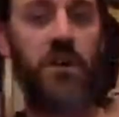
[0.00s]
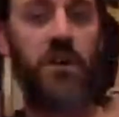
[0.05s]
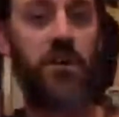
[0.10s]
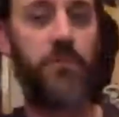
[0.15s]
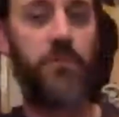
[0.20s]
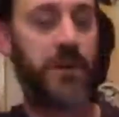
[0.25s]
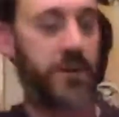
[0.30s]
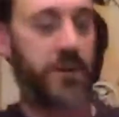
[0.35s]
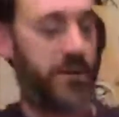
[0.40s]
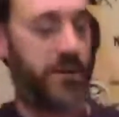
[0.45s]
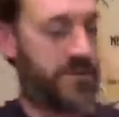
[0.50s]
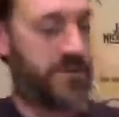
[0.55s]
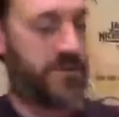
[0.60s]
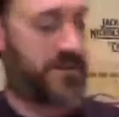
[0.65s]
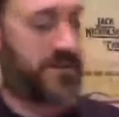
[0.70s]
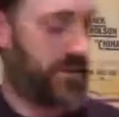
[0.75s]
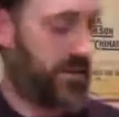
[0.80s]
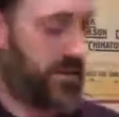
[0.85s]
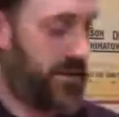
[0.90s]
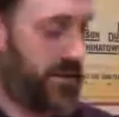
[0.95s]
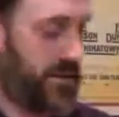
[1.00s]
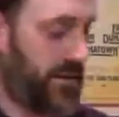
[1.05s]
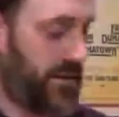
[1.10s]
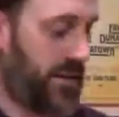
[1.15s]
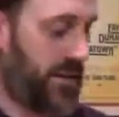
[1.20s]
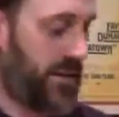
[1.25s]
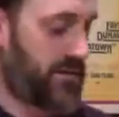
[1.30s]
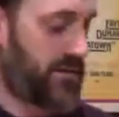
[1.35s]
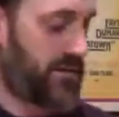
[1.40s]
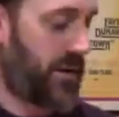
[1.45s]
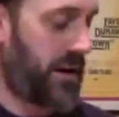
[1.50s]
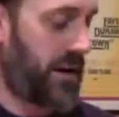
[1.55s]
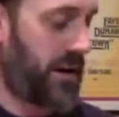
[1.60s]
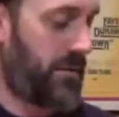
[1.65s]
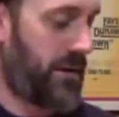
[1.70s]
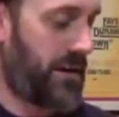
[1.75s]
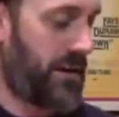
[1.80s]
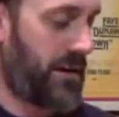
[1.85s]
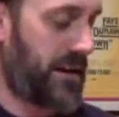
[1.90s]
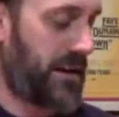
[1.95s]
because he doesn't want
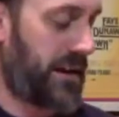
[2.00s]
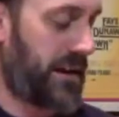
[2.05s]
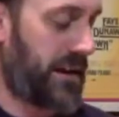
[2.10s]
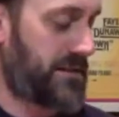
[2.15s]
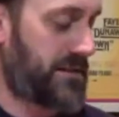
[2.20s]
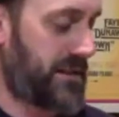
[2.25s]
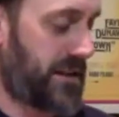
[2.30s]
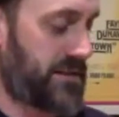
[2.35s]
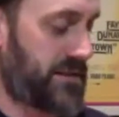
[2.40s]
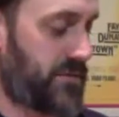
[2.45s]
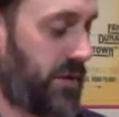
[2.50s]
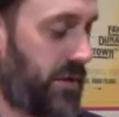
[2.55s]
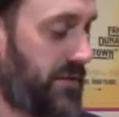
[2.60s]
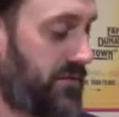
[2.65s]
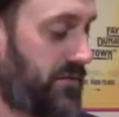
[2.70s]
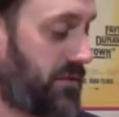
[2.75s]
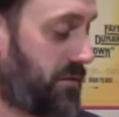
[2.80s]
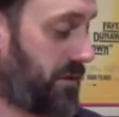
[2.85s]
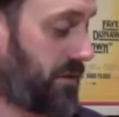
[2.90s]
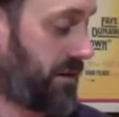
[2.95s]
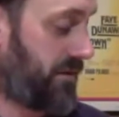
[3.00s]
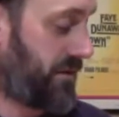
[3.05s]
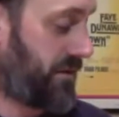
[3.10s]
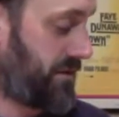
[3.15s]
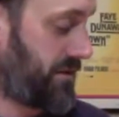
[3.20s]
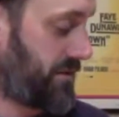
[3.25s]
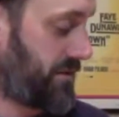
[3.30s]
anybody dating his ex-wife or whatever.